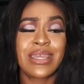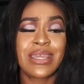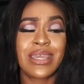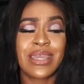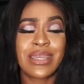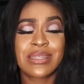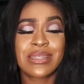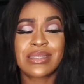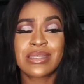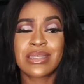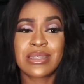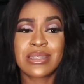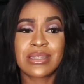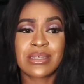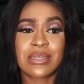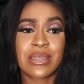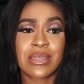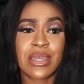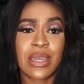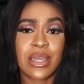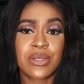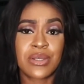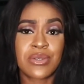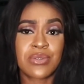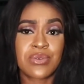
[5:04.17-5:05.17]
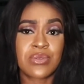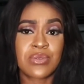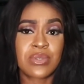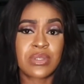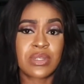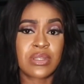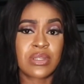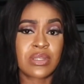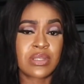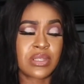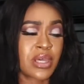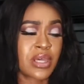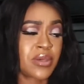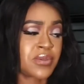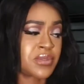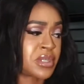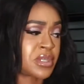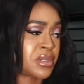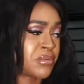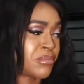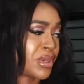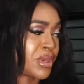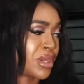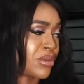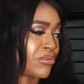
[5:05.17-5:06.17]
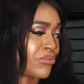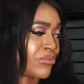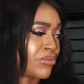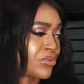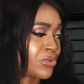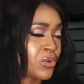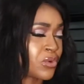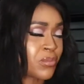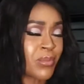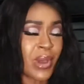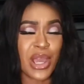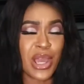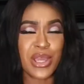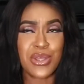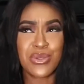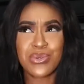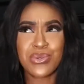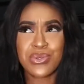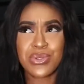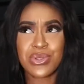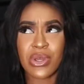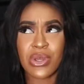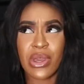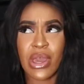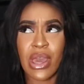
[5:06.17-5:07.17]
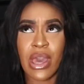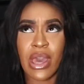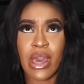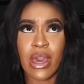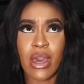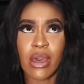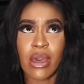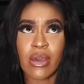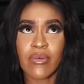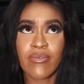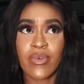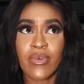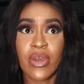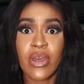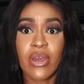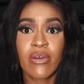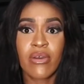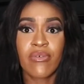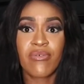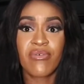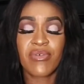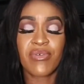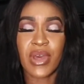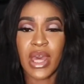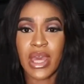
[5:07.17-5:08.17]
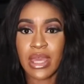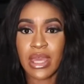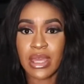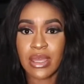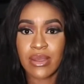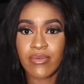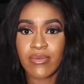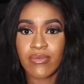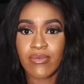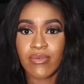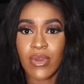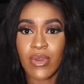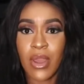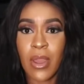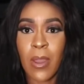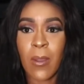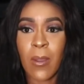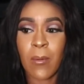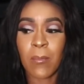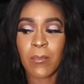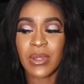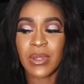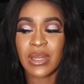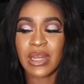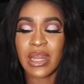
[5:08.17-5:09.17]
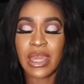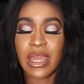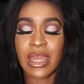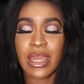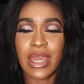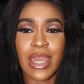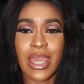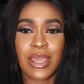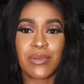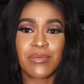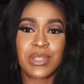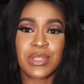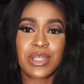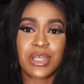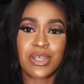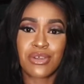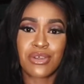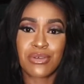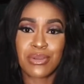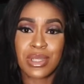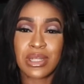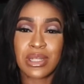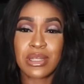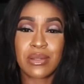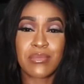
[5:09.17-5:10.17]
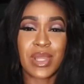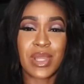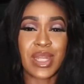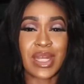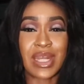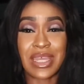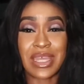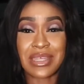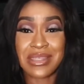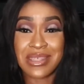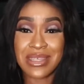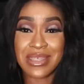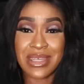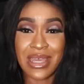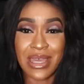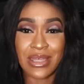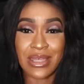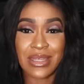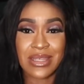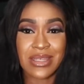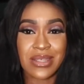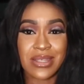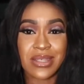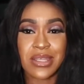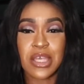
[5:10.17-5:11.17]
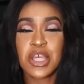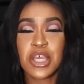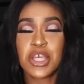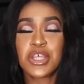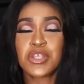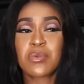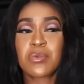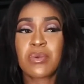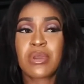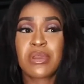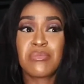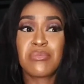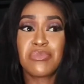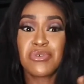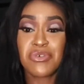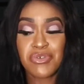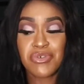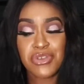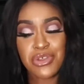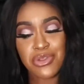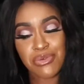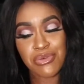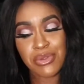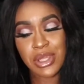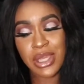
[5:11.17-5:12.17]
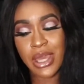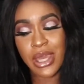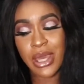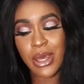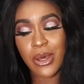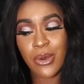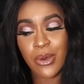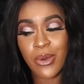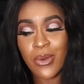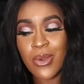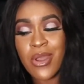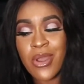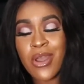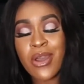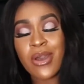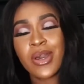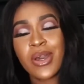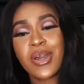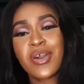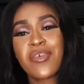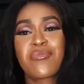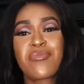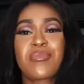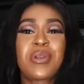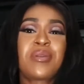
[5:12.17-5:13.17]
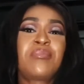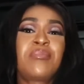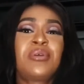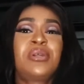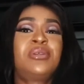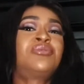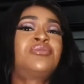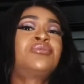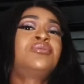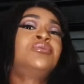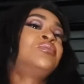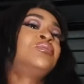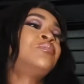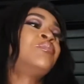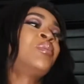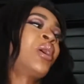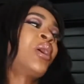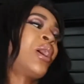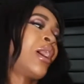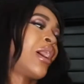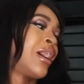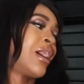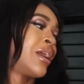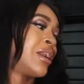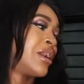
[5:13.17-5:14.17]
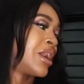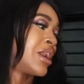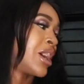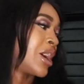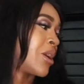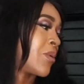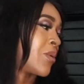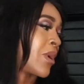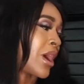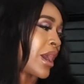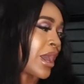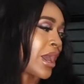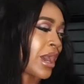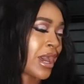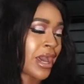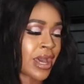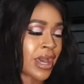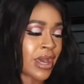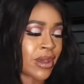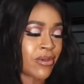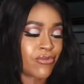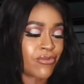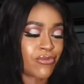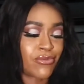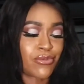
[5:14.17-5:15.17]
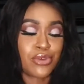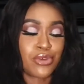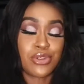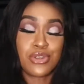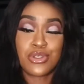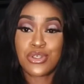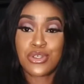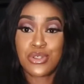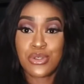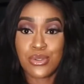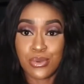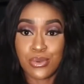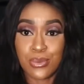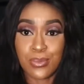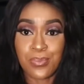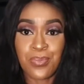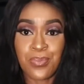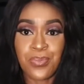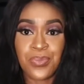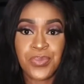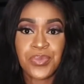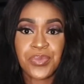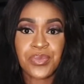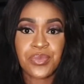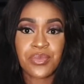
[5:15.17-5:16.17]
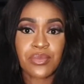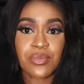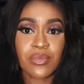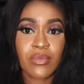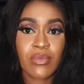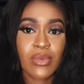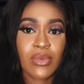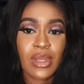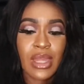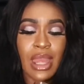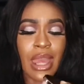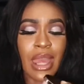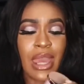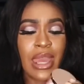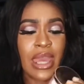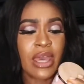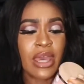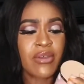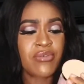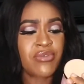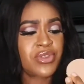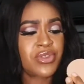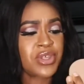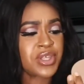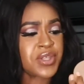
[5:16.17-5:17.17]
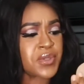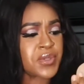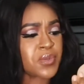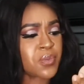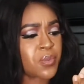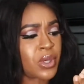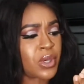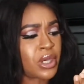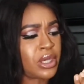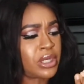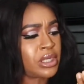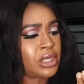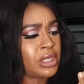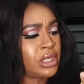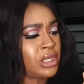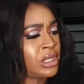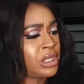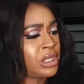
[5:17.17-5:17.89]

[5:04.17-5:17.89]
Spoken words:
8 scented candles in this house. In my room I used to have 5, but like I redecorated my nightstands, so I moved 3 out of my bedroom and now I have 2. I have this one,